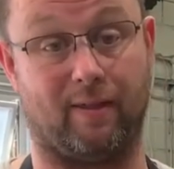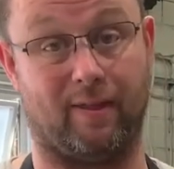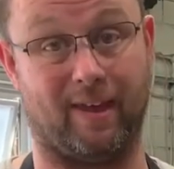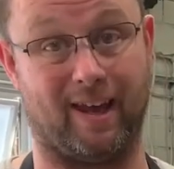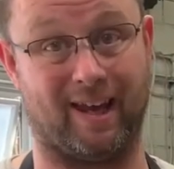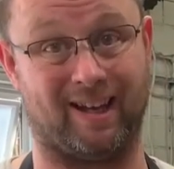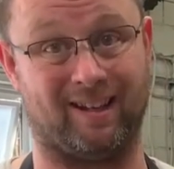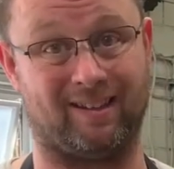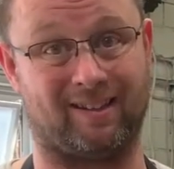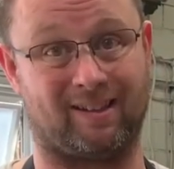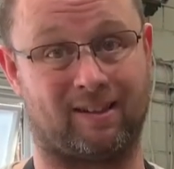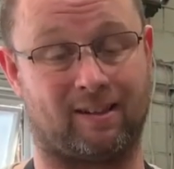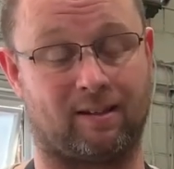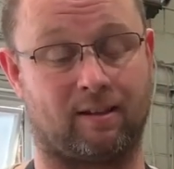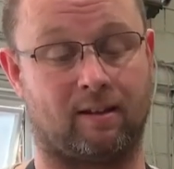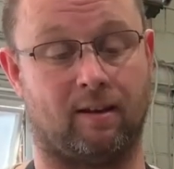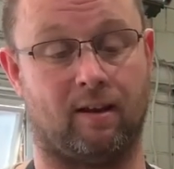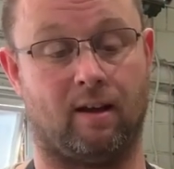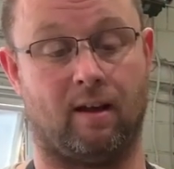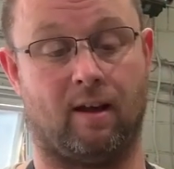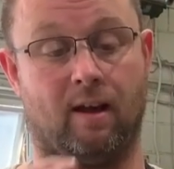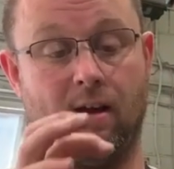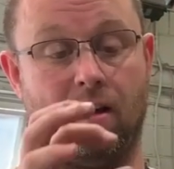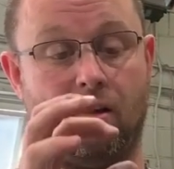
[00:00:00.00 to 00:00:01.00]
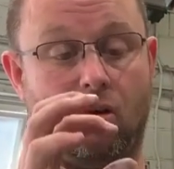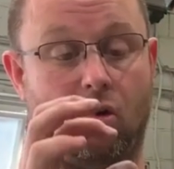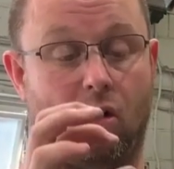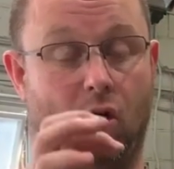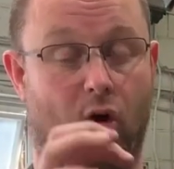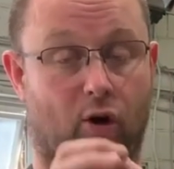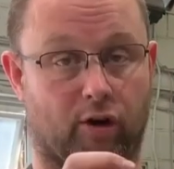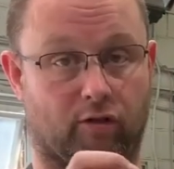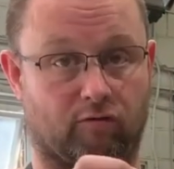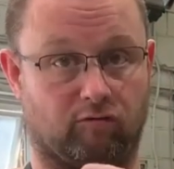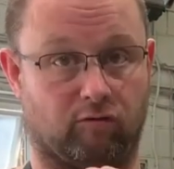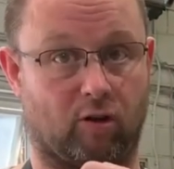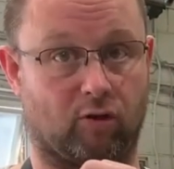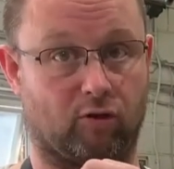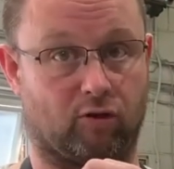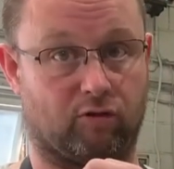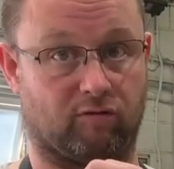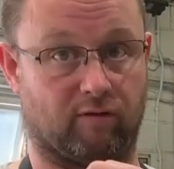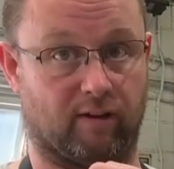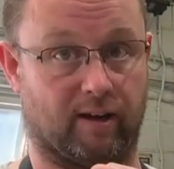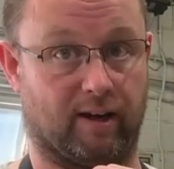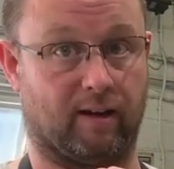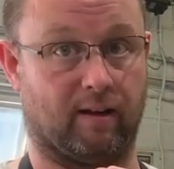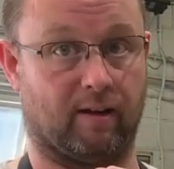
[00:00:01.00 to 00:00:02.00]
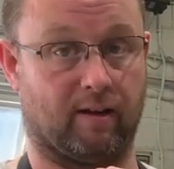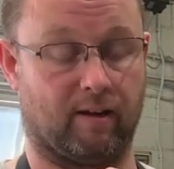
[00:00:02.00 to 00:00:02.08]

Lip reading: this on a rotary.